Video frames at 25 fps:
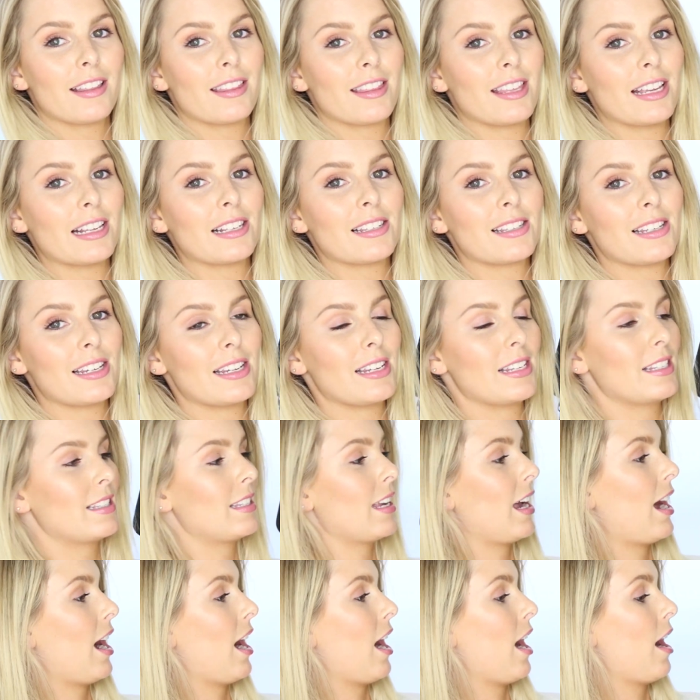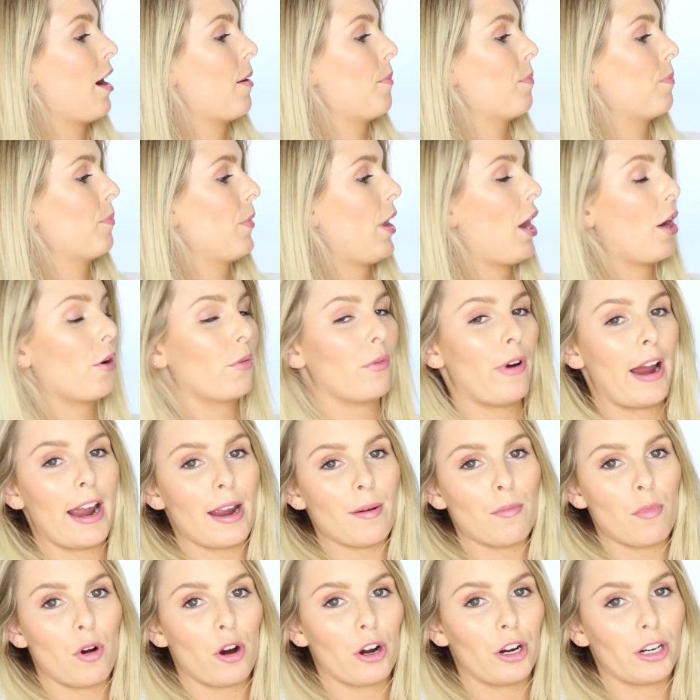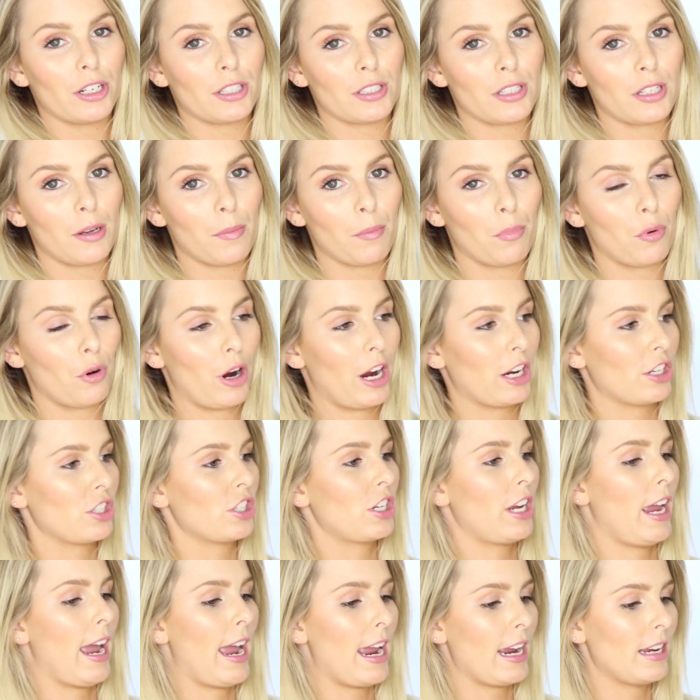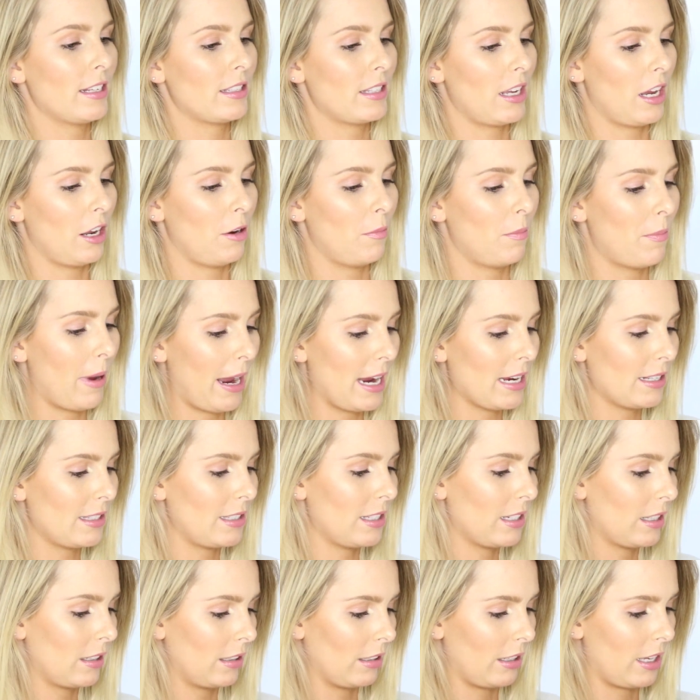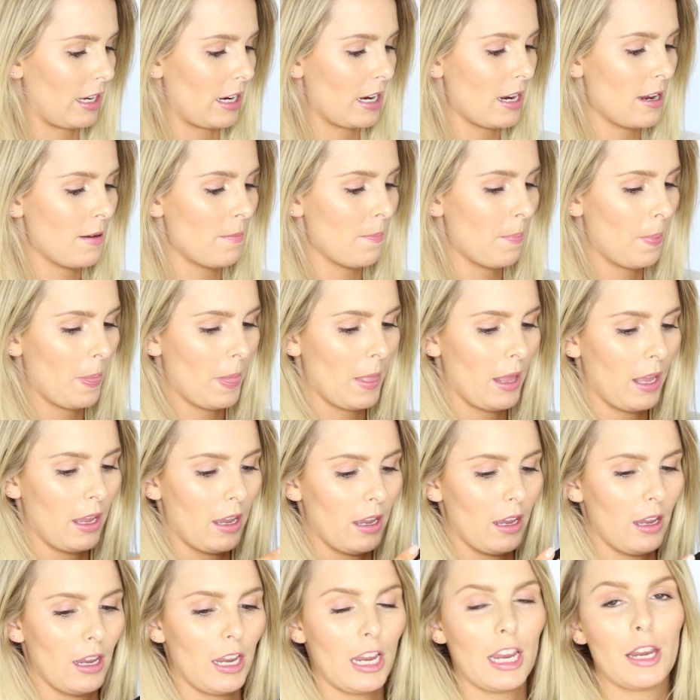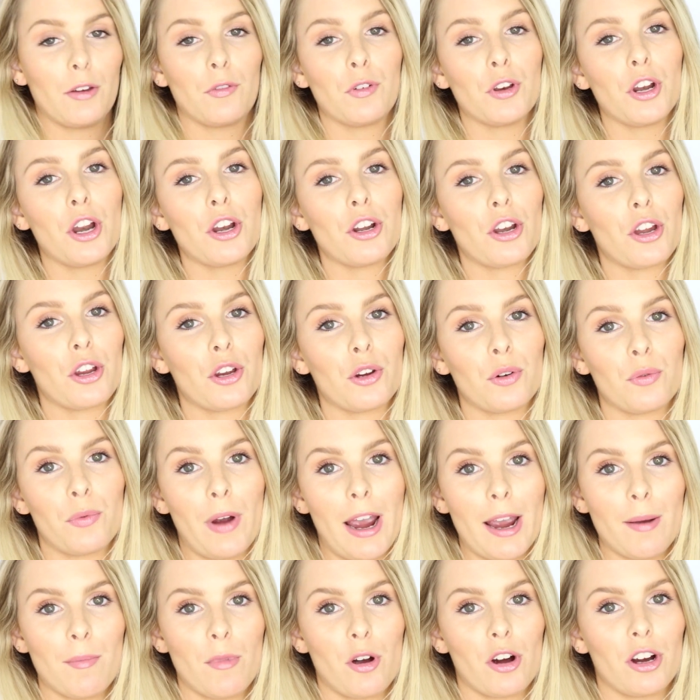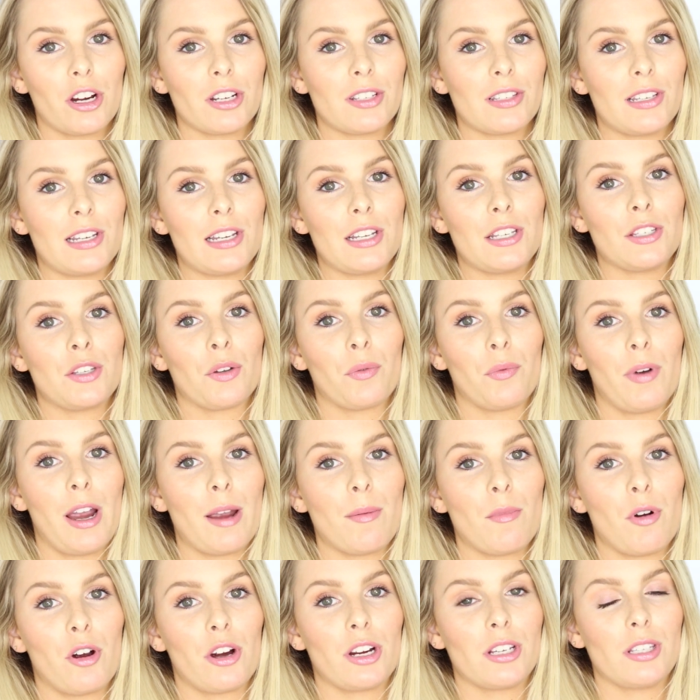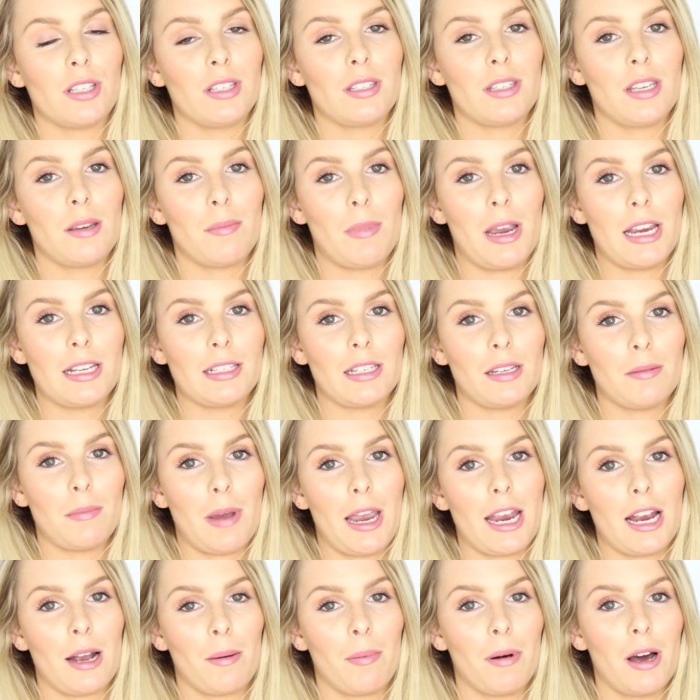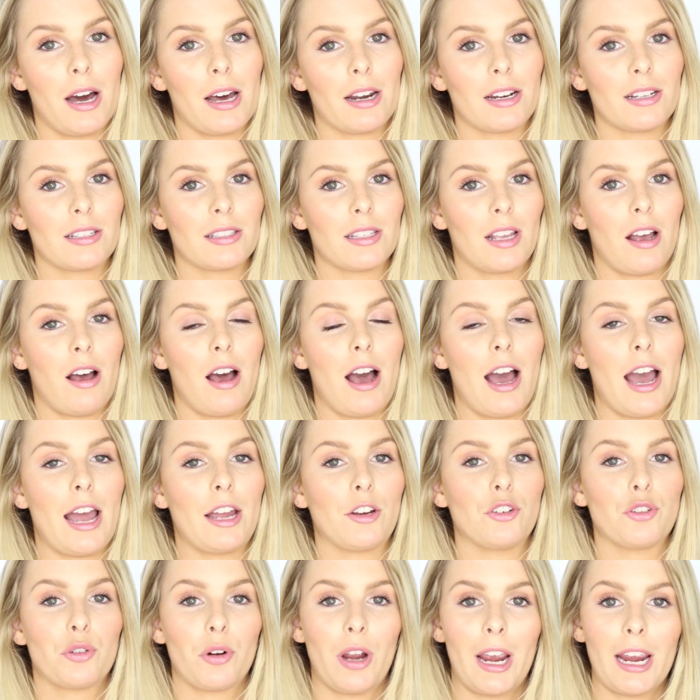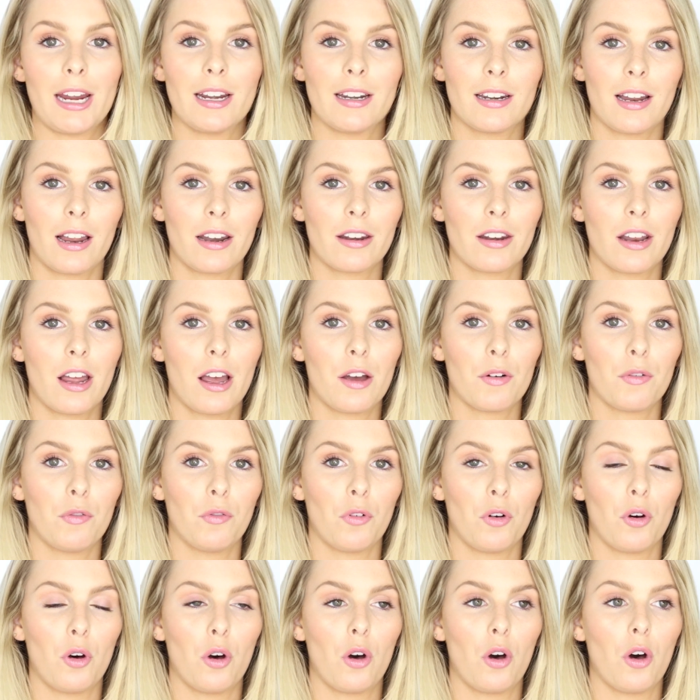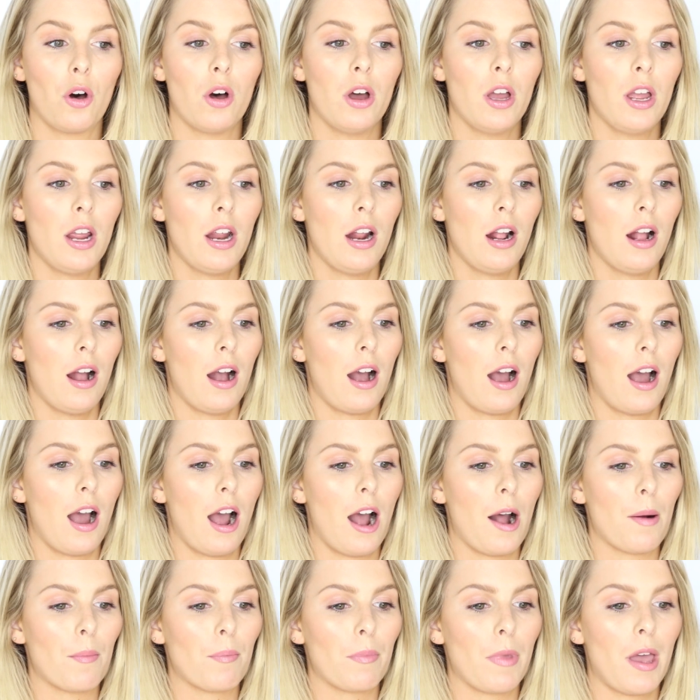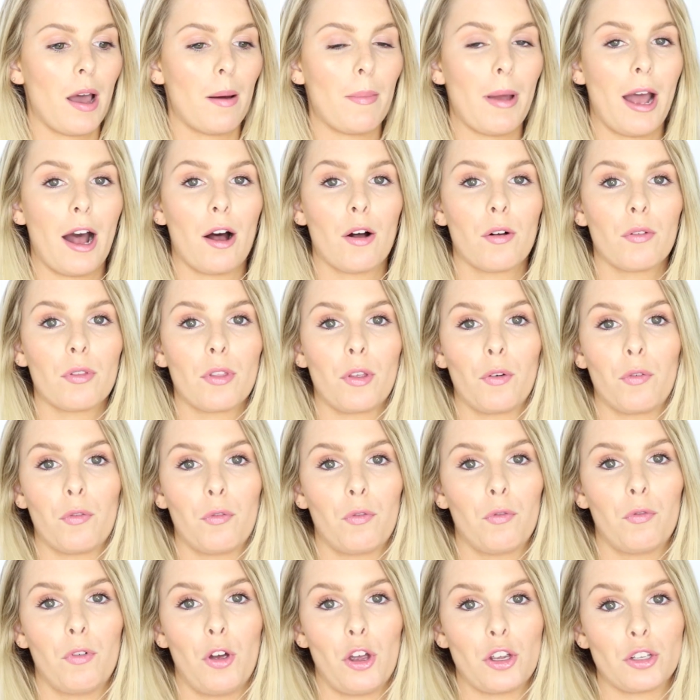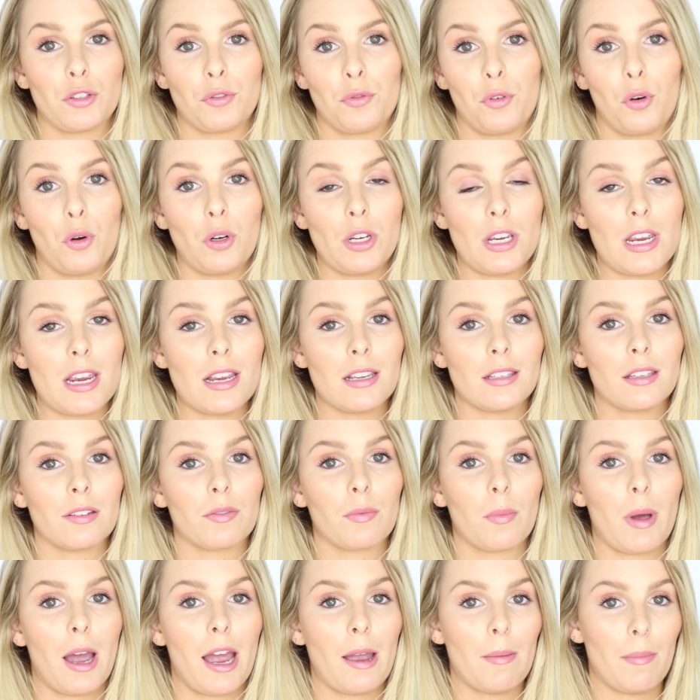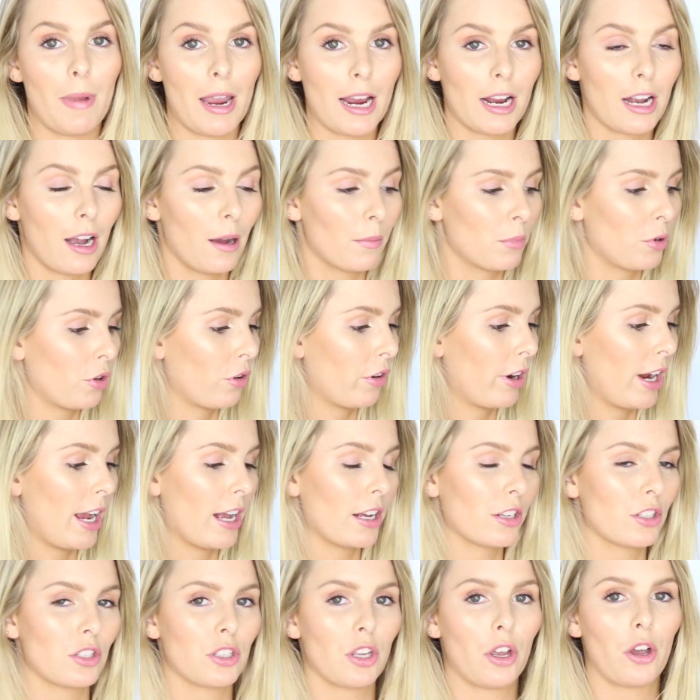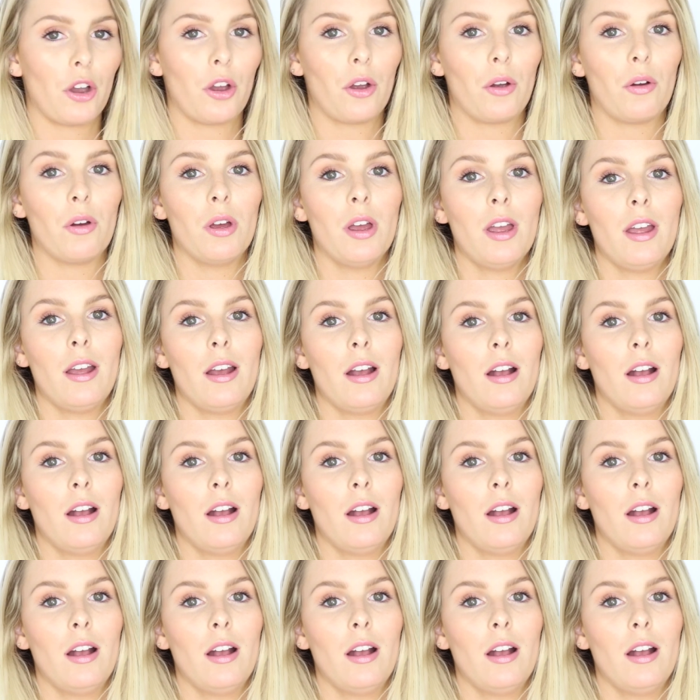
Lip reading: This is a Rae Morris brush case, and basically, if you don't know who Rae Morris is, Rae Morris is the amazing makeup artist that I trained under for about the first 4 years of my makeup career, so